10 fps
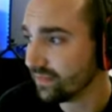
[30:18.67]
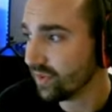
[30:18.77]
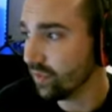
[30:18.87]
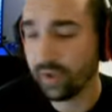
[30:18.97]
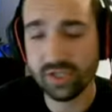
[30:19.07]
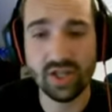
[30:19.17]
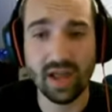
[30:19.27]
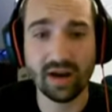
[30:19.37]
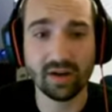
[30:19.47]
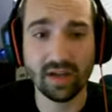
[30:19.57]
which
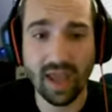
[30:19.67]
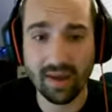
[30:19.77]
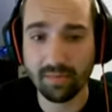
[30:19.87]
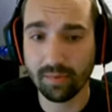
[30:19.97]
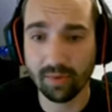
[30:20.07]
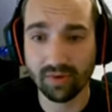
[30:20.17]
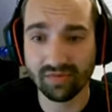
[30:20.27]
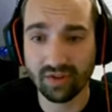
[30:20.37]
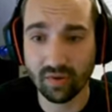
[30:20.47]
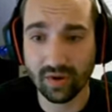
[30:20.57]
they are capable of
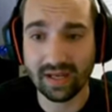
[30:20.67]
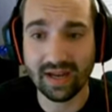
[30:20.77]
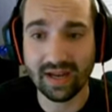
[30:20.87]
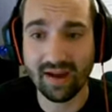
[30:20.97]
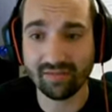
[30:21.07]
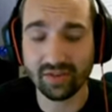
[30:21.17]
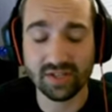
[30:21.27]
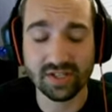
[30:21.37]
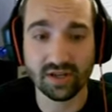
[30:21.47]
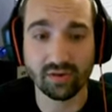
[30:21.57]
doing in every
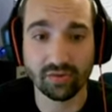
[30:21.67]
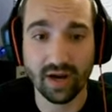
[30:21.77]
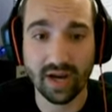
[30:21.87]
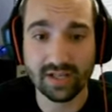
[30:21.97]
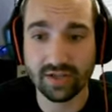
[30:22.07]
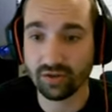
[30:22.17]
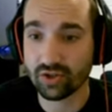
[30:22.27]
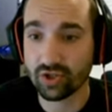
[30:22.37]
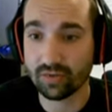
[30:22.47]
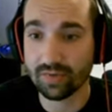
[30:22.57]
single race, or
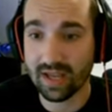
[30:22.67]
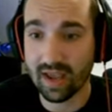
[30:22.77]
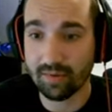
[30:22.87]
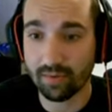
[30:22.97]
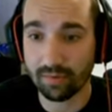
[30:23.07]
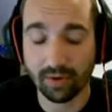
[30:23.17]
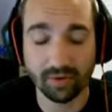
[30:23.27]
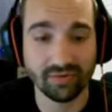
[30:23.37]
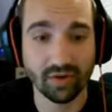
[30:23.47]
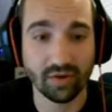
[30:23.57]
should be capable
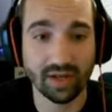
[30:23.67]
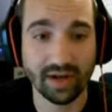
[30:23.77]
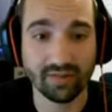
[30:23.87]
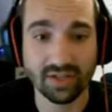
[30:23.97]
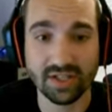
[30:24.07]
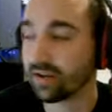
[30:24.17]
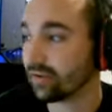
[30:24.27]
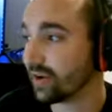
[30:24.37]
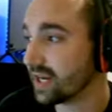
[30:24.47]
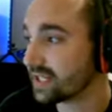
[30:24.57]
of doing in every
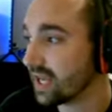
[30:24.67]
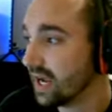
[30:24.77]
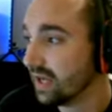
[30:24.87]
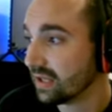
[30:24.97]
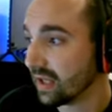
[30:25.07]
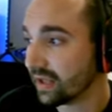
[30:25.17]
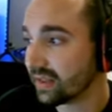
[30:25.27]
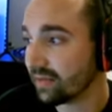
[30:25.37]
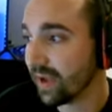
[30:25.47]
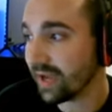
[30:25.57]
single race. Like,
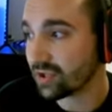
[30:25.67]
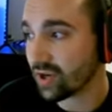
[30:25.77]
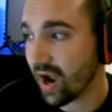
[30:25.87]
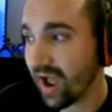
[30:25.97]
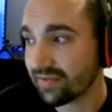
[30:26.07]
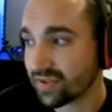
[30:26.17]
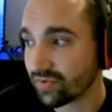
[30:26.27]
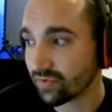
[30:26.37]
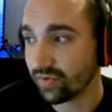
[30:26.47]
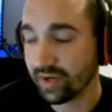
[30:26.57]
the man
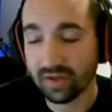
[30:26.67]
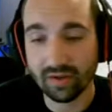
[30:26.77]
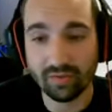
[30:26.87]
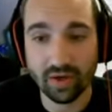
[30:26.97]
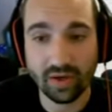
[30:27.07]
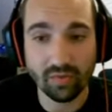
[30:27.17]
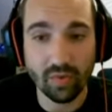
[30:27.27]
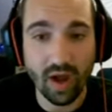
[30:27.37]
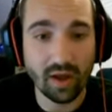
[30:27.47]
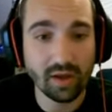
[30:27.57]
drives really, really
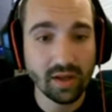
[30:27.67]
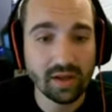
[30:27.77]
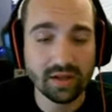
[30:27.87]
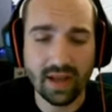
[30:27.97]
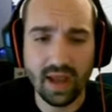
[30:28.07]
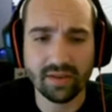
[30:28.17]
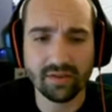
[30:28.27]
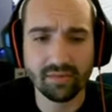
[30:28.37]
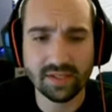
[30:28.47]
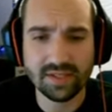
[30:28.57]
well. Yeah, there
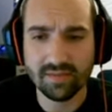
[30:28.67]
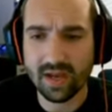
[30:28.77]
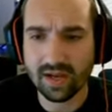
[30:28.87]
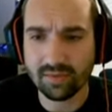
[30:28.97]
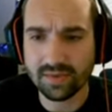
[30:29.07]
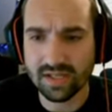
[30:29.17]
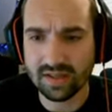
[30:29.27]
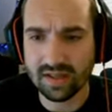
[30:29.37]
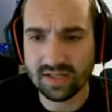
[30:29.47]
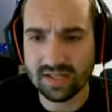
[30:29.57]
have been some hiccups and
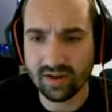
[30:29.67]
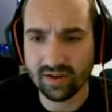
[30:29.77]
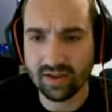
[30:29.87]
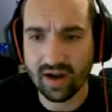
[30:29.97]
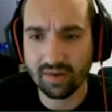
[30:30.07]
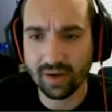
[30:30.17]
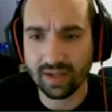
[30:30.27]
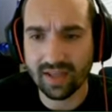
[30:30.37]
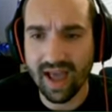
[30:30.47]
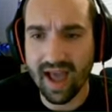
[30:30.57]
things here and there,
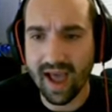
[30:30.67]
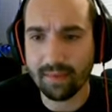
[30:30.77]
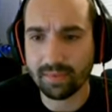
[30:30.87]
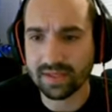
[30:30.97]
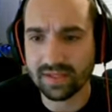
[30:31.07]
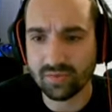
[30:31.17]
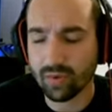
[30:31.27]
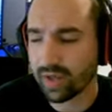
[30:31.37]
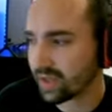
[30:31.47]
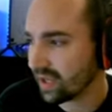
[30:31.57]
but that happens with